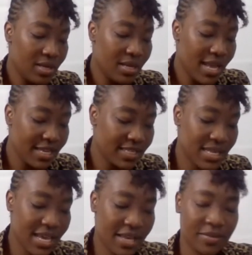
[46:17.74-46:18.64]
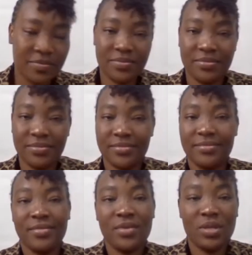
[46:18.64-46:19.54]
Next thing,
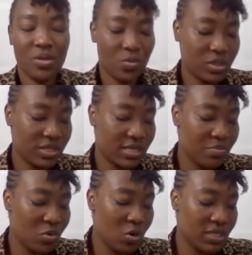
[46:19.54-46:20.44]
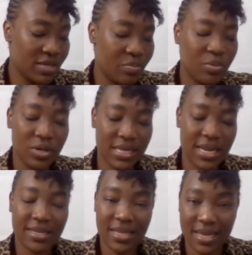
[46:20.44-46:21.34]
which is the most
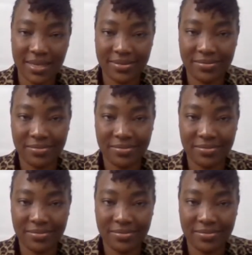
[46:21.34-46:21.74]
important thing,